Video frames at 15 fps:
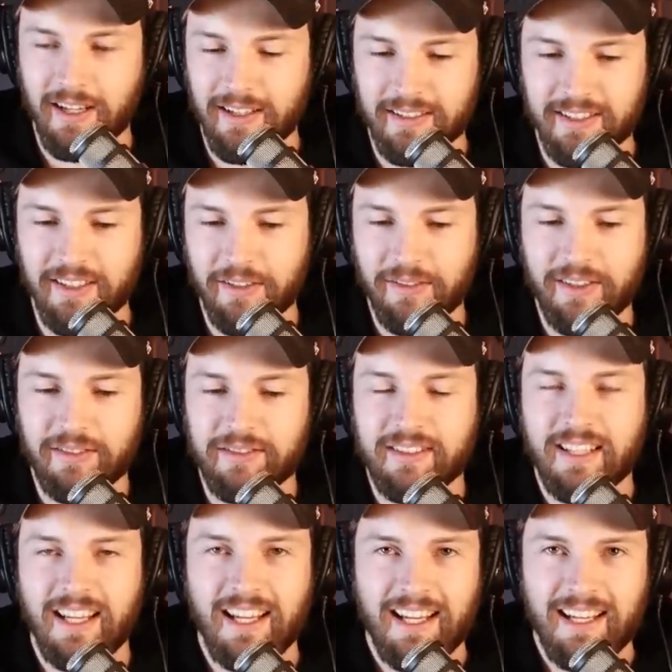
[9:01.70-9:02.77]
Uh, you know,
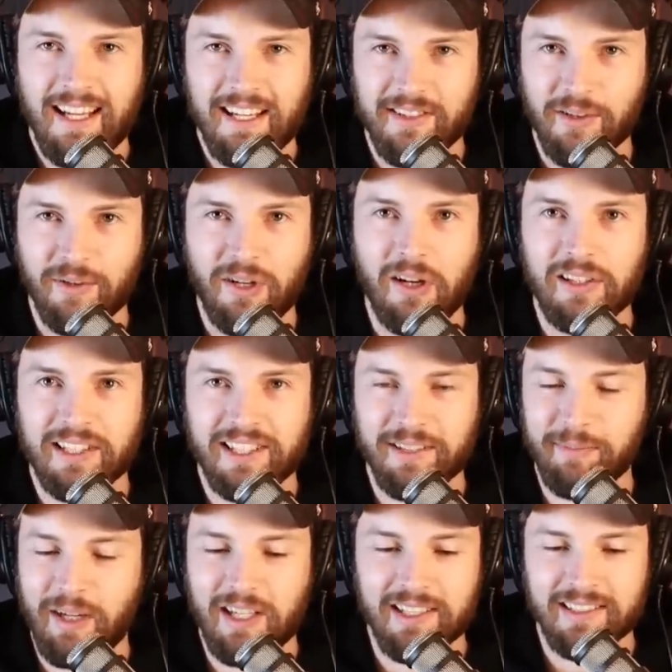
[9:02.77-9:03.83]
there's, and so
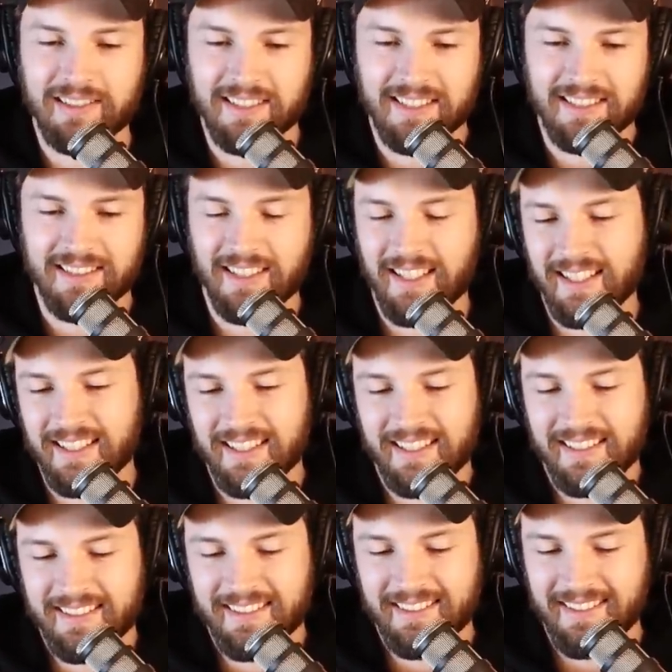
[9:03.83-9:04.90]
calling him ugly is
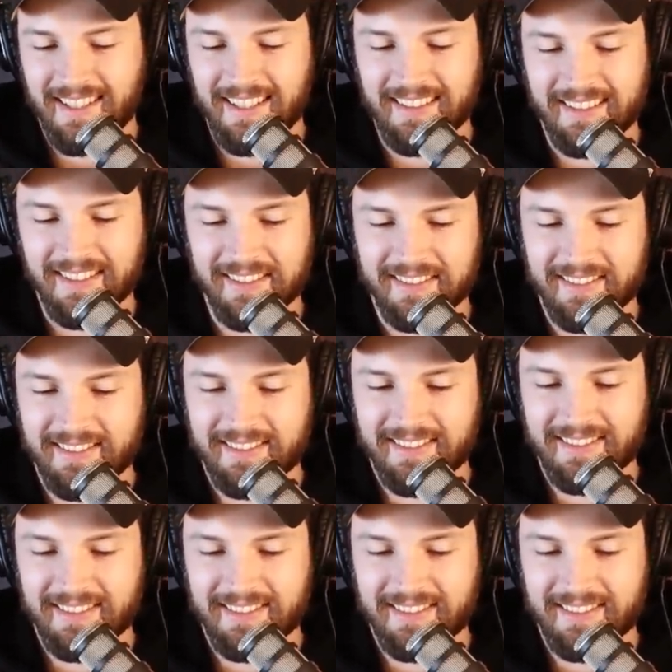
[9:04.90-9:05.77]
like, I don't know.